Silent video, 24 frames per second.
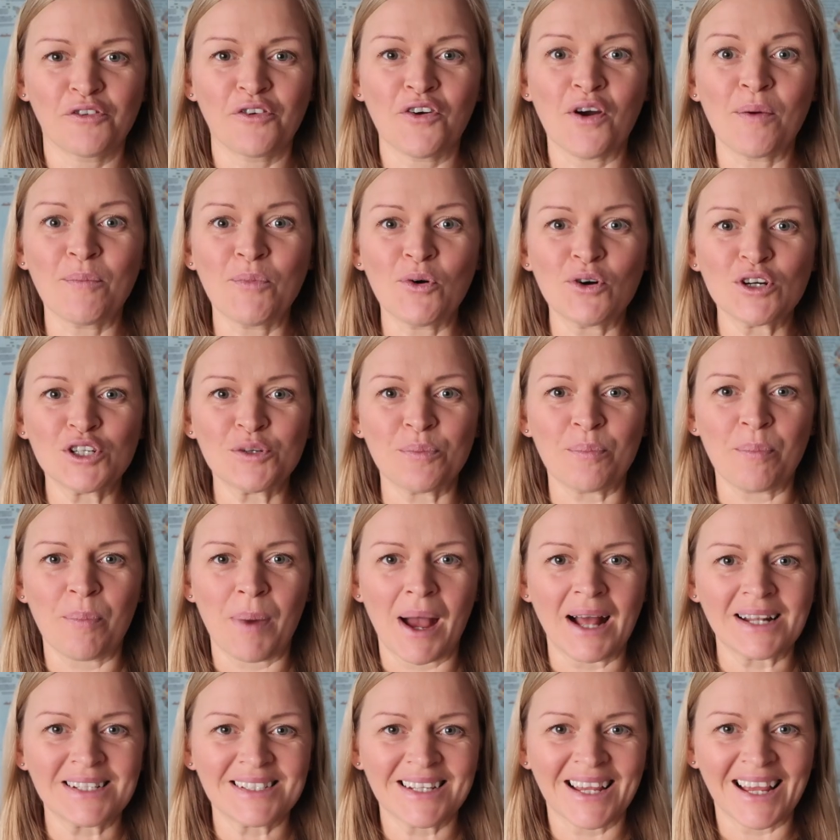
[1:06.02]
For a much
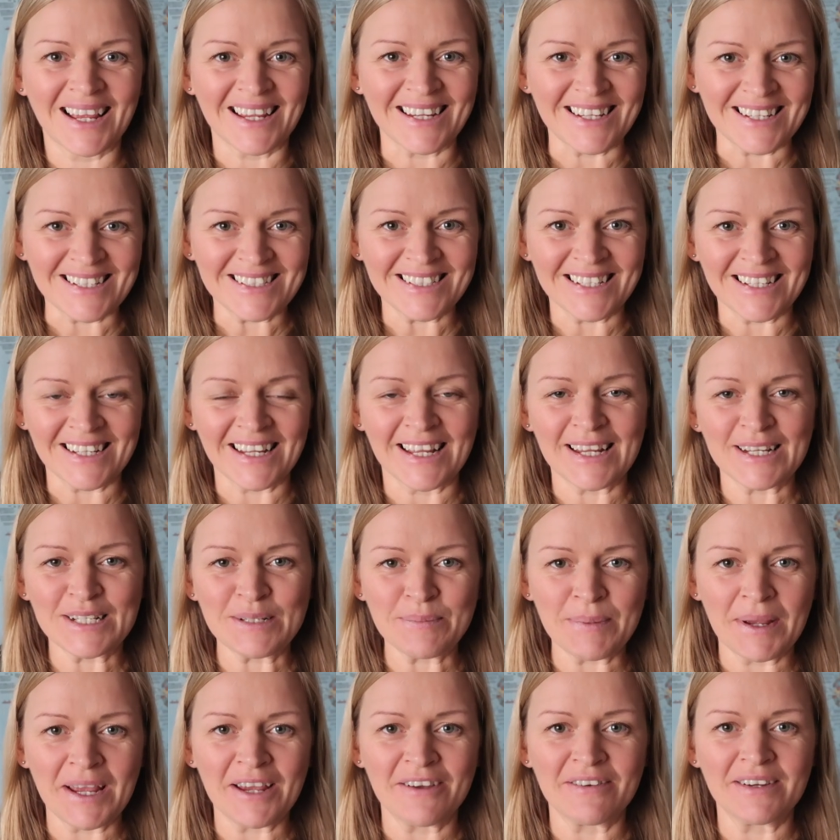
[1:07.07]
better eating
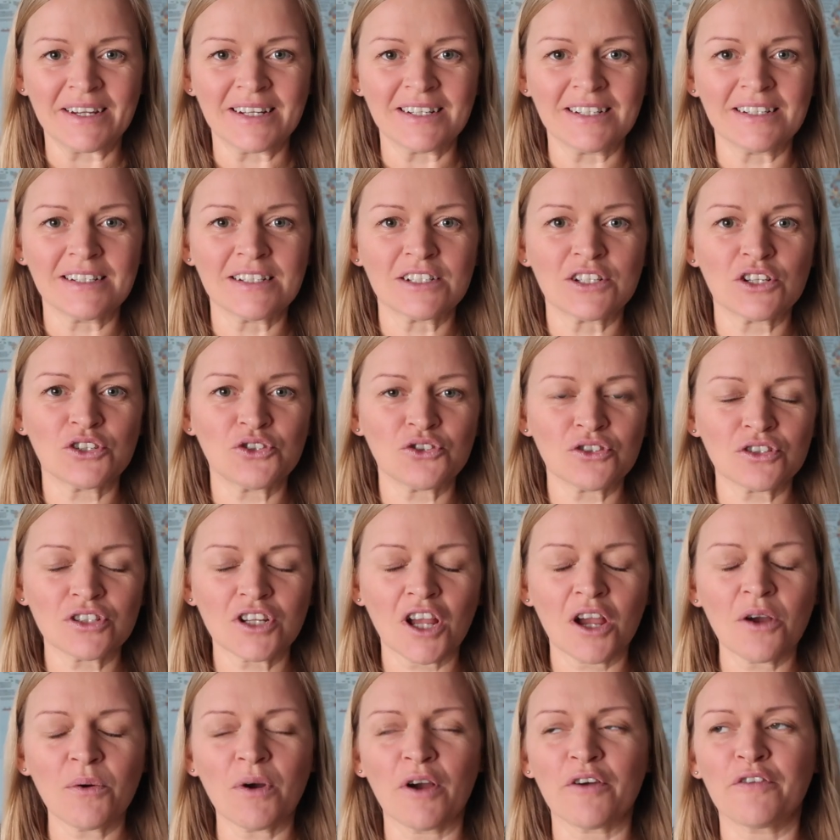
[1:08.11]
experience, just
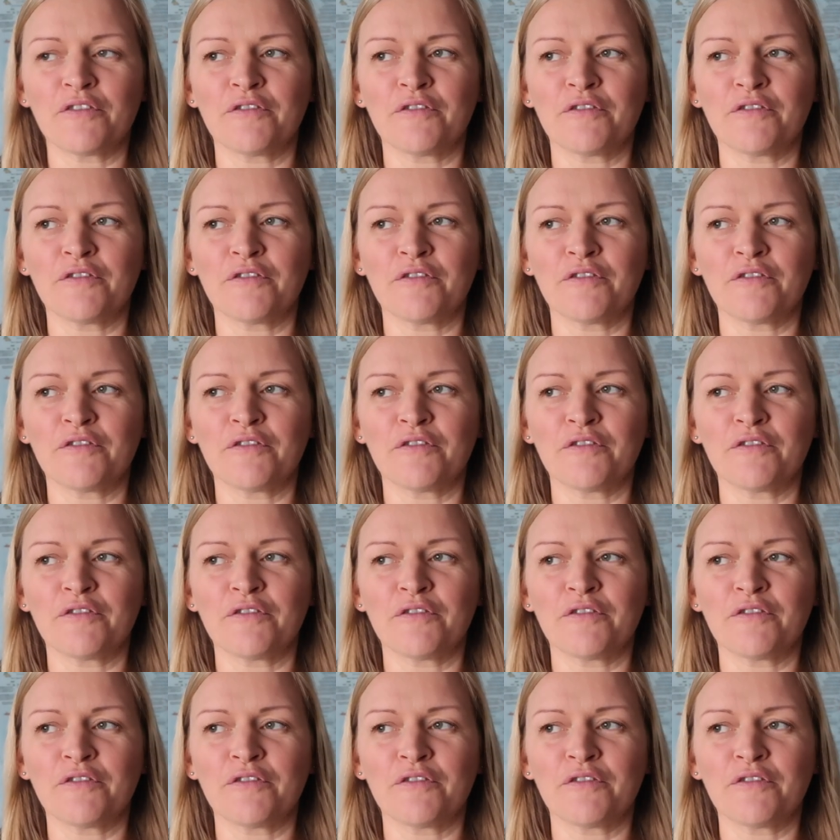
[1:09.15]
go a